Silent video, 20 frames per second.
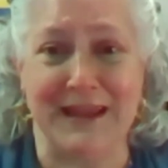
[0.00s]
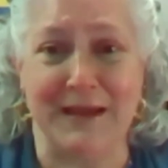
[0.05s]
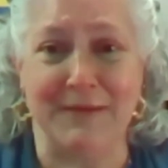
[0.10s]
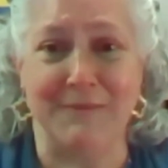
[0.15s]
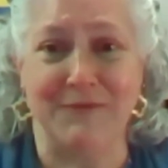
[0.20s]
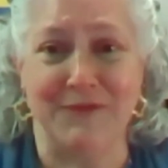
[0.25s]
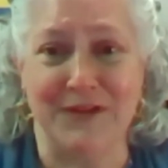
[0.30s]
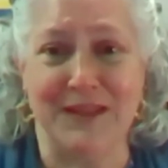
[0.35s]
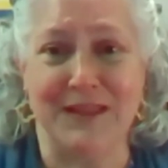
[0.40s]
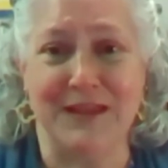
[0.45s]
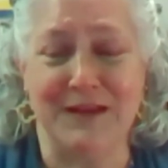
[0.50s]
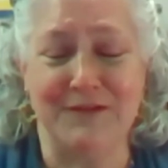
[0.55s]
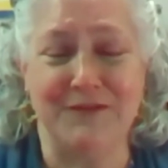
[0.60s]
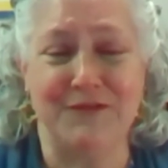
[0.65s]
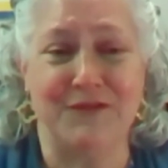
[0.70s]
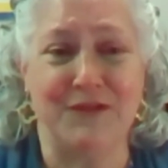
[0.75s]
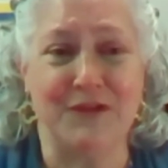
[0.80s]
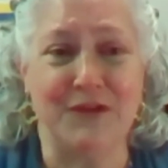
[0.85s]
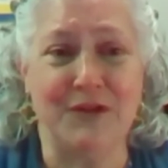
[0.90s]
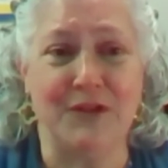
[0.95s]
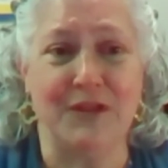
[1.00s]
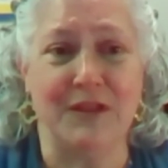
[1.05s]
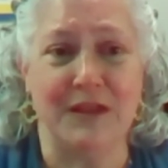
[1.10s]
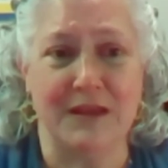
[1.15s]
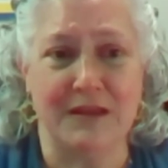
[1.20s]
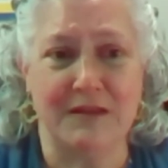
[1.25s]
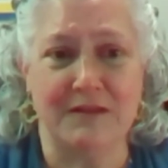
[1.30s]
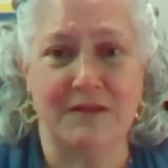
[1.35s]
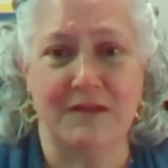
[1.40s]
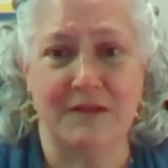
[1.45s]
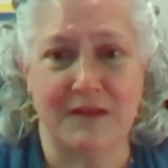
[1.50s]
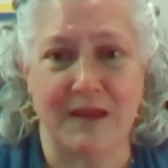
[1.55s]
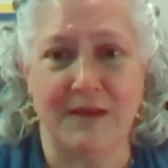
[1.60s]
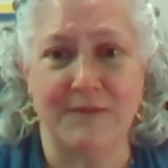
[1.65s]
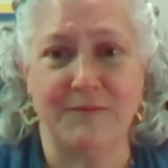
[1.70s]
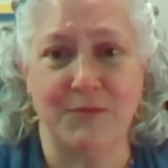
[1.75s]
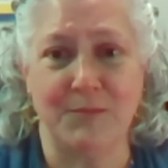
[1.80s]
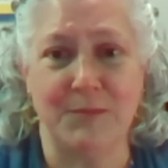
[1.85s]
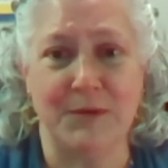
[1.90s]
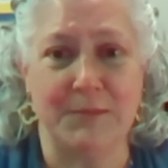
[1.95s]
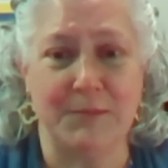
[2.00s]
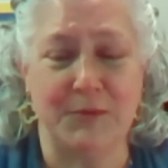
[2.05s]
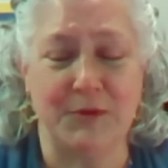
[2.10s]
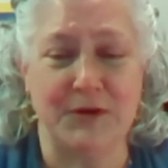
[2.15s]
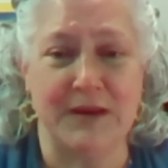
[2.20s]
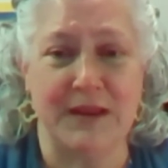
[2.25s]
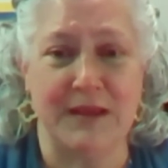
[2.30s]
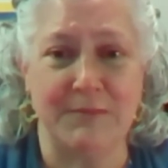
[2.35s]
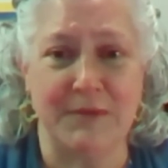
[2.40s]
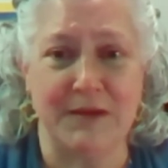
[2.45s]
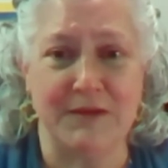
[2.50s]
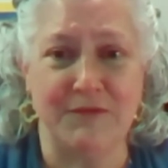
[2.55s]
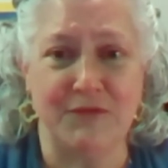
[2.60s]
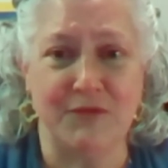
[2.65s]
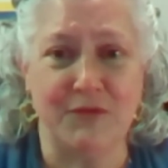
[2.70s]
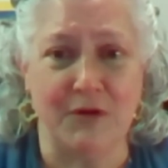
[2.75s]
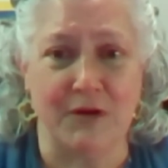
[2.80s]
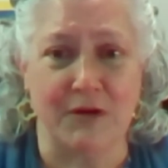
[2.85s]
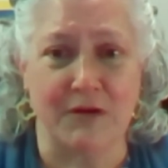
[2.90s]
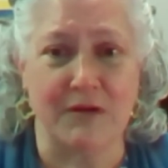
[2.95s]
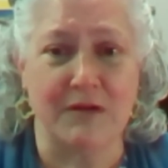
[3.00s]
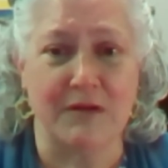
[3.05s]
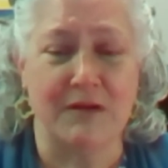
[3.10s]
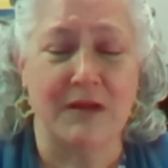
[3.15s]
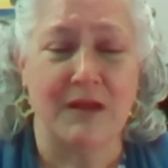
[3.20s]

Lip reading: I'm feeling full, it's time for me to put down my fork.